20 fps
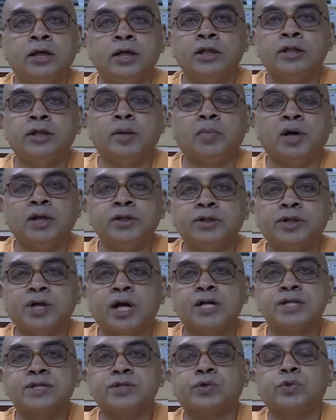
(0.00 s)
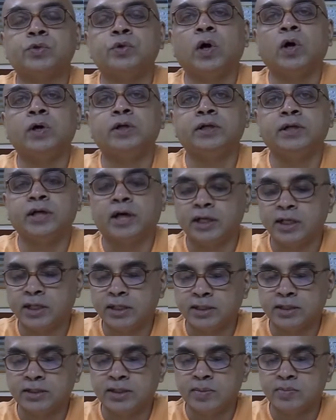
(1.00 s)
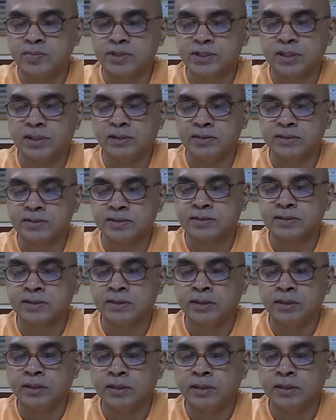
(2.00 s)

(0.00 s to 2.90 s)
The mantras do not tire themselves.